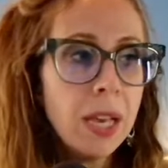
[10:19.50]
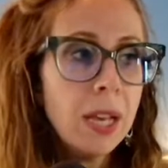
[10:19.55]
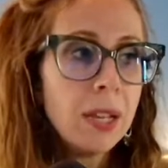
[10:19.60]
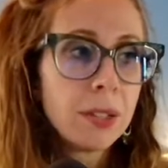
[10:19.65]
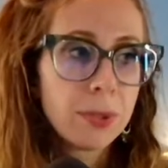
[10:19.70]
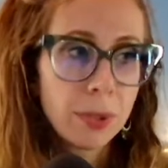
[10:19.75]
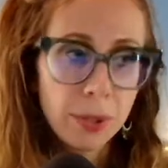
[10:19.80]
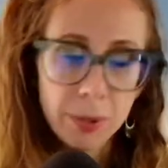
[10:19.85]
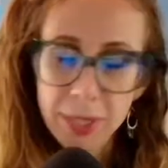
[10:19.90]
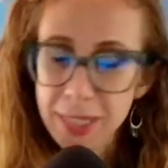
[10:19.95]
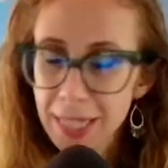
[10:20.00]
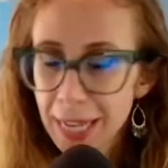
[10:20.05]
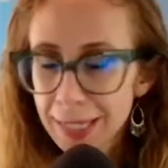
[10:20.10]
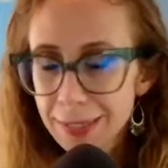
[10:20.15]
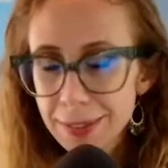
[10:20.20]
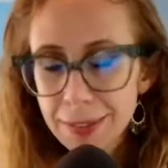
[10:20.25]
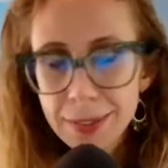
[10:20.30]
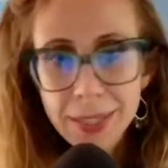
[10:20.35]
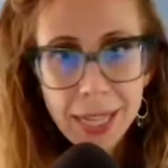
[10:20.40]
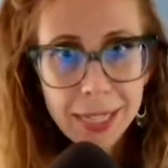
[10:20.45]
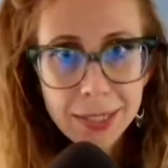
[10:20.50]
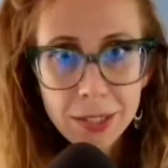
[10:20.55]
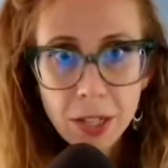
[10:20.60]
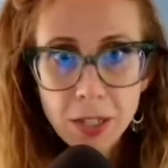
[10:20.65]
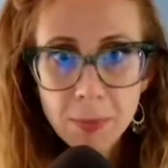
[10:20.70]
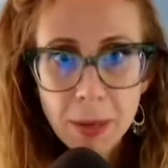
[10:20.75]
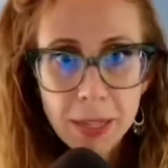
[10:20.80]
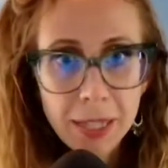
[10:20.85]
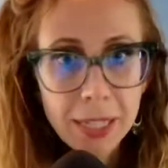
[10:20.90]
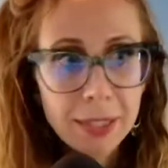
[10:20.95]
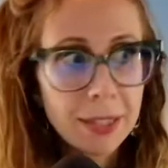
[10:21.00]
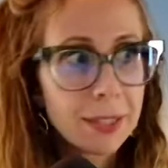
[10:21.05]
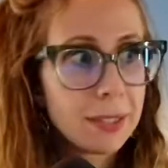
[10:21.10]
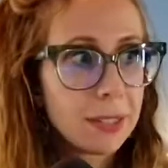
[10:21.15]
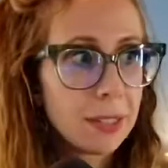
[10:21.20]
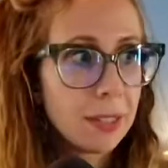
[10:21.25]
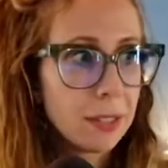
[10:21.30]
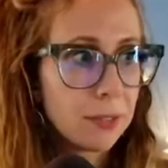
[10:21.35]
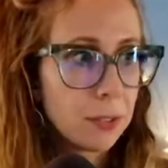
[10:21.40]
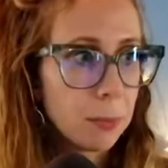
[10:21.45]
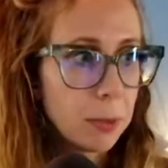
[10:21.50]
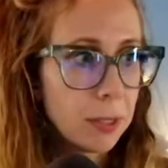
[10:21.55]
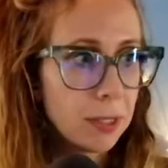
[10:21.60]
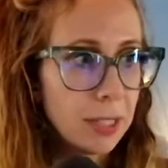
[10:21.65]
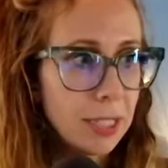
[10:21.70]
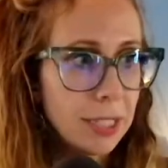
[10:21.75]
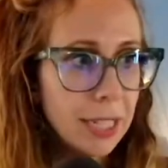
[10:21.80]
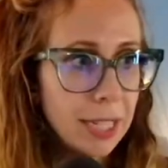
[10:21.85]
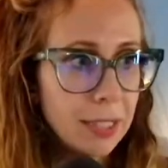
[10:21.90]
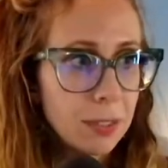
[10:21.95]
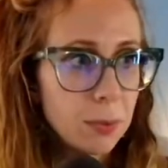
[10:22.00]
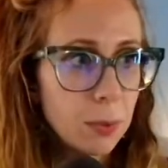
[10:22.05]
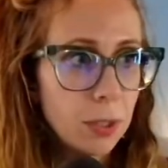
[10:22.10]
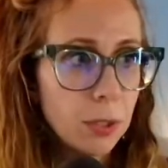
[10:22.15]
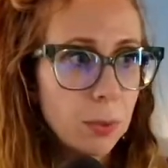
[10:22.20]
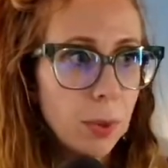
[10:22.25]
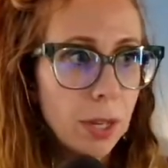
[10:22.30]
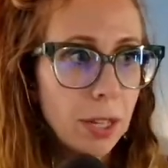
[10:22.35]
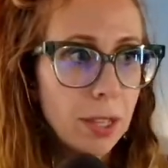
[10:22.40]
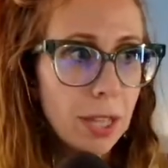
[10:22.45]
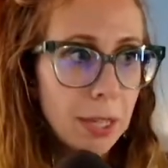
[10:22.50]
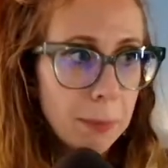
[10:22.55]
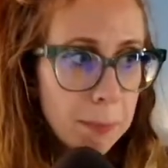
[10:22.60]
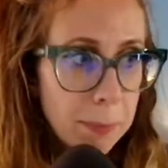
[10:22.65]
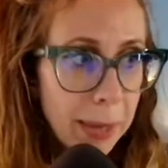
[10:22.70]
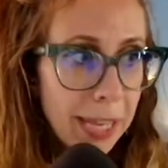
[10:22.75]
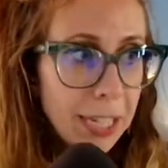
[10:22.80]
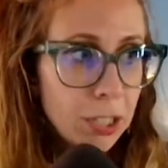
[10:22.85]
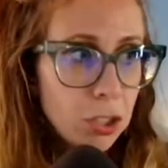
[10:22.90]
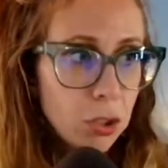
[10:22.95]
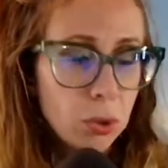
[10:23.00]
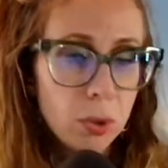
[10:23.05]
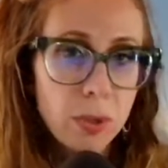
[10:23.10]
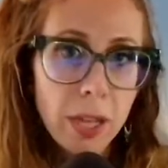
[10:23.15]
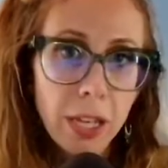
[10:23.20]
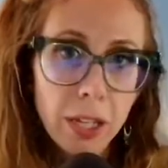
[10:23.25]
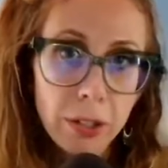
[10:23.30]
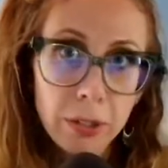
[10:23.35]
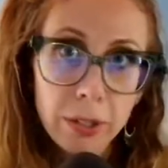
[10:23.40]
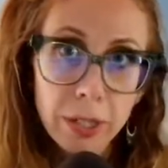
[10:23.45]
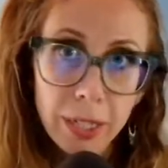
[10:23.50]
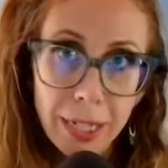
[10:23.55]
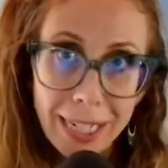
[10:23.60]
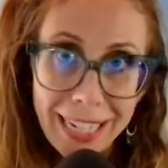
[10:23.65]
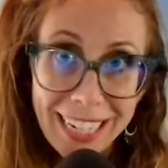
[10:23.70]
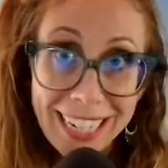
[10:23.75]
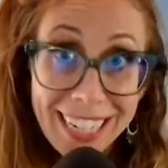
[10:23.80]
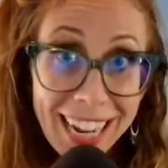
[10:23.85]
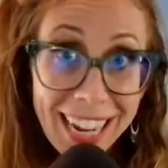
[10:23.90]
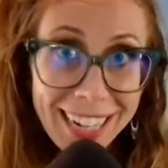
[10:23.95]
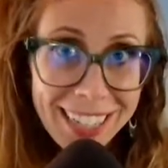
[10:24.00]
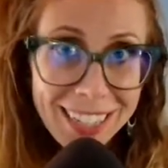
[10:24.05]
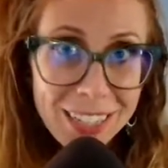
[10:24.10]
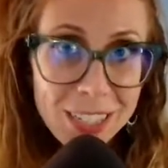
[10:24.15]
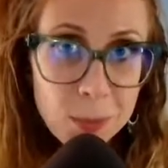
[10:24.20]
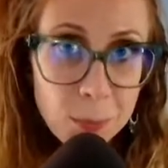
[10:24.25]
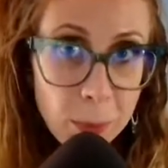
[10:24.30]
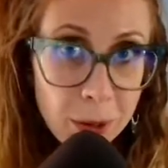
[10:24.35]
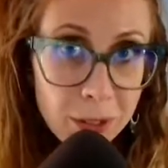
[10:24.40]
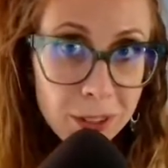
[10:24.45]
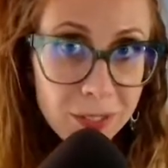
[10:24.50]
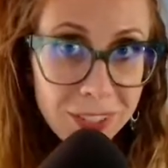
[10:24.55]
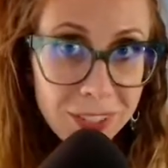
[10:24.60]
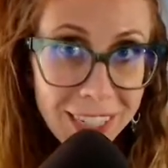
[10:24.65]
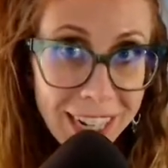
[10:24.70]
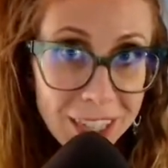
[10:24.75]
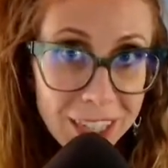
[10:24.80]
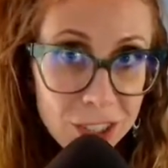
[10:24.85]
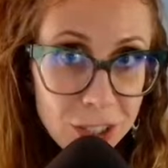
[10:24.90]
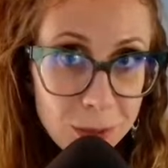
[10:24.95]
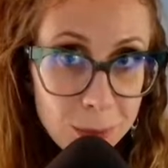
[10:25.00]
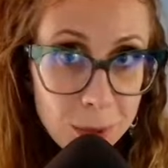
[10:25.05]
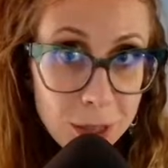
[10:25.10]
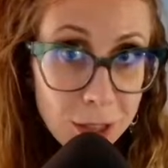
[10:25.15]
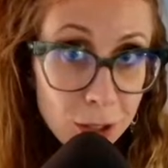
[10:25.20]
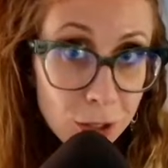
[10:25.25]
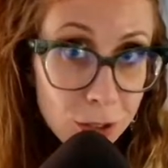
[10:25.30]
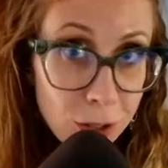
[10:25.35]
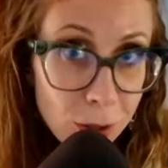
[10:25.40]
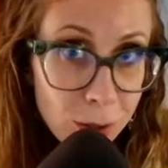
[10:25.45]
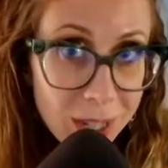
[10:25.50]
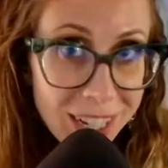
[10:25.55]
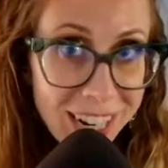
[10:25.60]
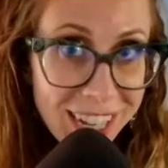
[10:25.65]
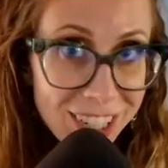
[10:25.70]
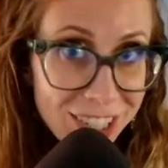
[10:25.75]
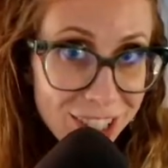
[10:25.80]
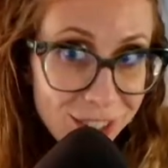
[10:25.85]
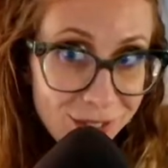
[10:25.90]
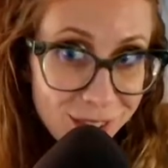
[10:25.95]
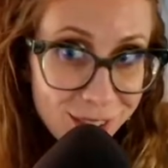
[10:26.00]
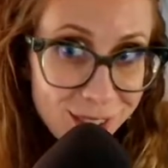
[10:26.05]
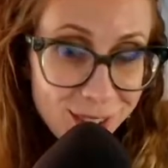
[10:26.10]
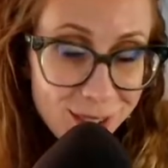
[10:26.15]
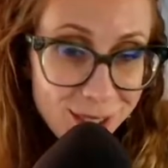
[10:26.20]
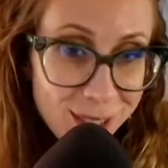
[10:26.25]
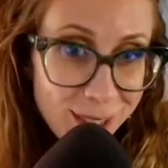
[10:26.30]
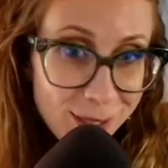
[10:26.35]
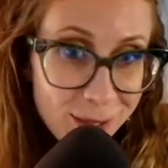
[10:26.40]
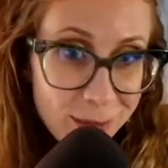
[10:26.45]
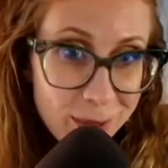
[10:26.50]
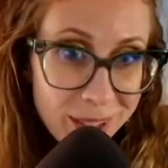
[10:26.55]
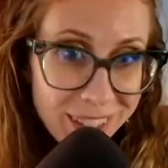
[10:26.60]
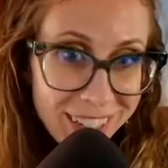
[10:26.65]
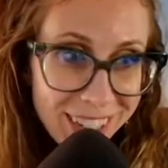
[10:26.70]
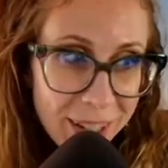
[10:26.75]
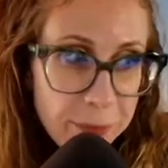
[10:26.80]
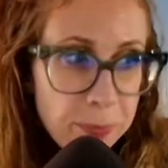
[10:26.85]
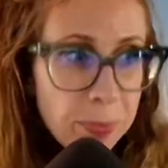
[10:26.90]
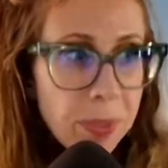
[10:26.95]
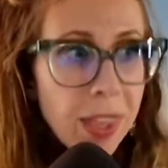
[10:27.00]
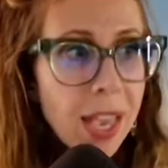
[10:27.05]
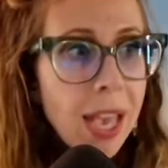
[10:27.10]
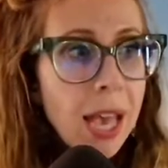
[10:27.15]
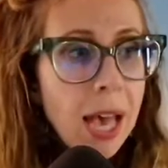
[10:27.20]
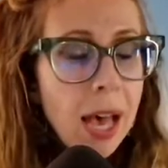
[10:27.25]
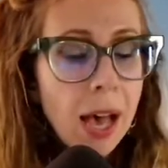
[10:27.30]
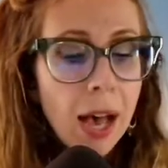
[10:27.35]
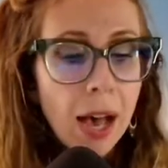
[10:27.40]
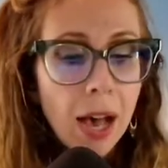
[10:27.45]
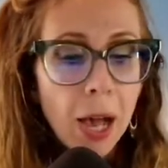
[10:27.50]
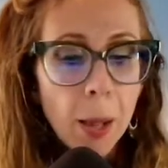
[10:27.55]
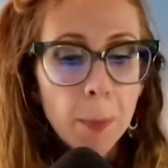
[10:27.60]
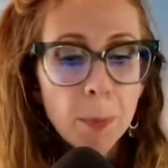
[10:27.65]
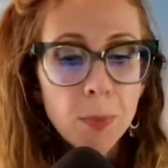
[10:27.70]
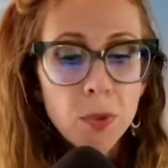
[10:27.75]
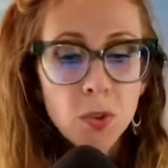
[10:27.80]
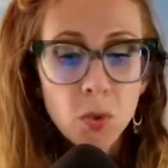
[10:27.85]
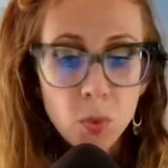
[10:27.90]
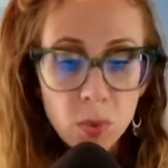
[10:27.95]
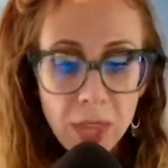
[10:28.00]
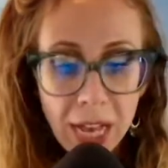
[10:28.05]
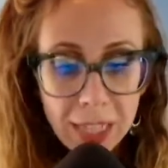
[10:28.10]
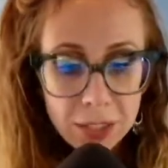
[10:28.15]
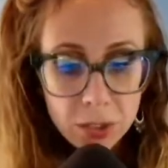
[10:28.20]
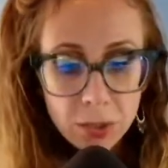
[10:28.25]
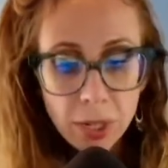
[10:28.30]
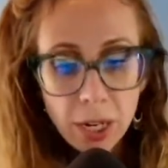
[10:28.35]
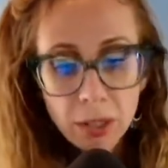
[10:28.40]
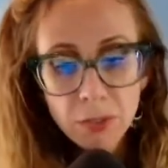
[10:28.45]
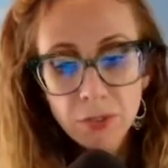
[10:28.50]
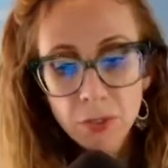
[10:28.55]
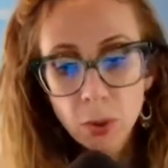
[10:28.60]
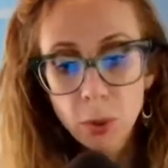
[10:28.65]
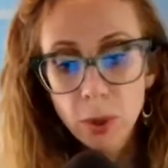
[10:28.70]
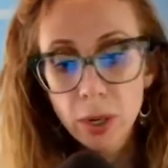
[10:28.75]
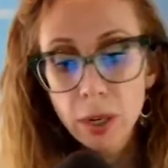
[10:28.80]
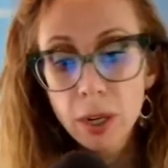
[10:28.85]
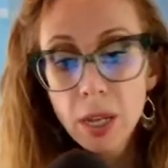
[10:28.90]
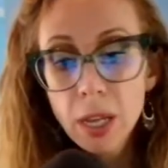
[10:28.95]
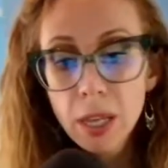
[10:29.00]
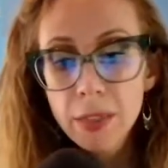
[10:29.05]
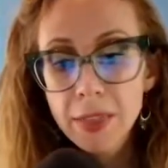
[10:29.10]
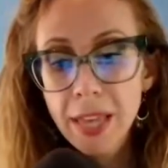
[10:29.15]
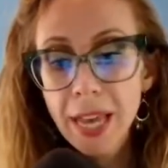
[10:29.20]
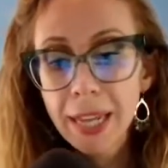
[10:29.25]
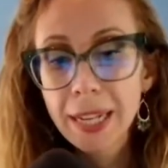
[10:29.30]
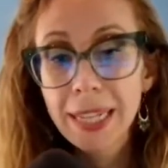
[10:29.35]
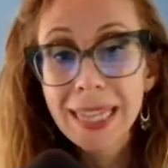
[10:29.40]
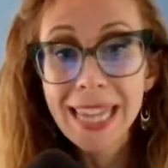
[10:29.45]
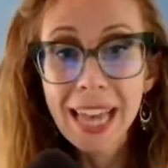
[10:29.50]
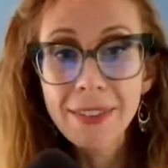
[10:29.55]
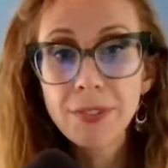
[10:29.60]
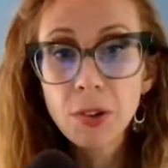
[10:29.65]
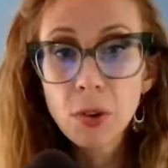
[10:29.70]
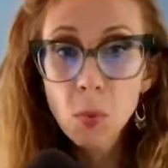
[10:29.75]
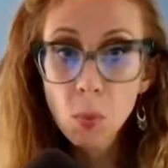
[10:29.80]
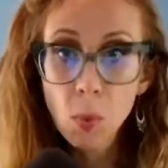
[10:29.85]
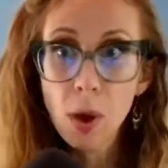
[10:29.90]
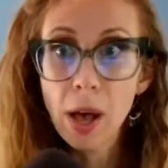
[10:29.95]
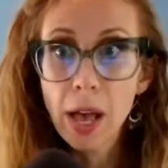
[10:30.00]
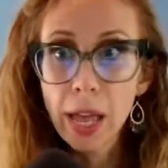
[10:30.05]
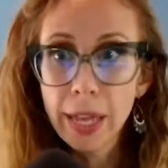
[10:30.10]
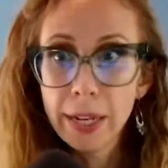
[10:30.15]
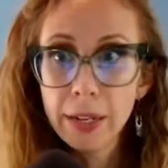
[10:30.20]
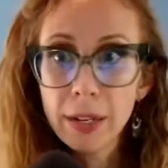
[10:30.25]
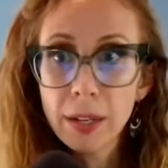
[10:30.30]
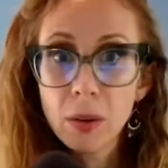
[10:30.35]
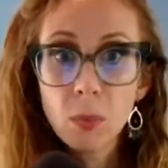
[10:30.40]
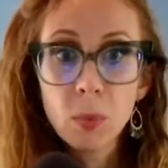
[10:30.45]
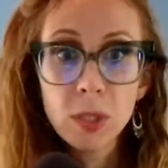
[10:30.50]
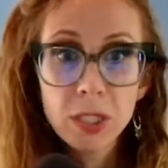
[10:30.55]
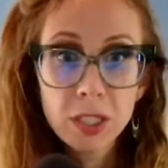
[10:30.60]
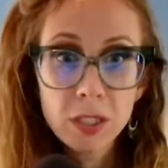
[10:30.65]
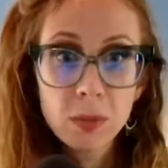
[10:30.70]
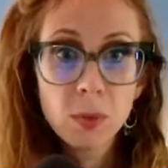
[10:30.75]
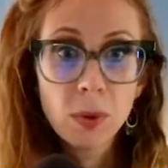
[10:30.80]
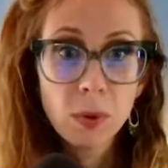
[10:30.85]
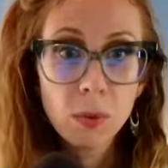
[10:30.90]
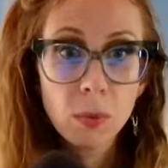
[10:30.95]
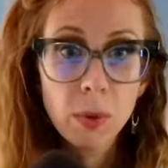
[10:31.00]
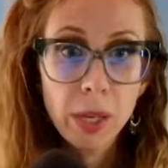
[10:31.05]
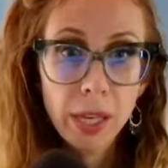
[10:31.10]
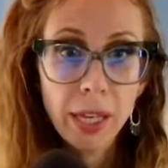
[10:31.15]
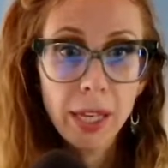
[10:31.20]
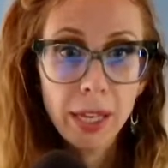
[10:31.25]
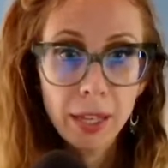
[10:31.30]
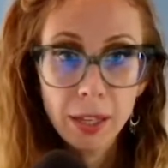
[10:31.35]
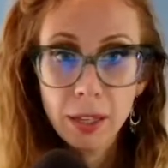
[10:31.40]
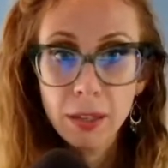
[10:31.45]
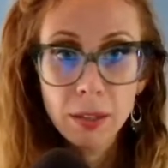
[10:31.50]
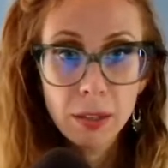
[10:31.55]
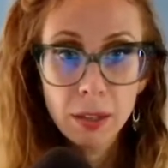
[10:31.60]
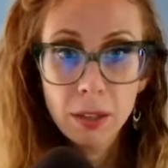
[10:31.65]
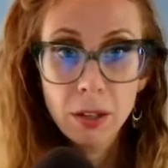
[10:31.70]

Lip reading: So anyways, that's all about like this deliverability dance where you want to like make sure that you're igniting a spark of connection, but there's no connection if there's no deliverability. So that's ground floor. Then level 1, which is what we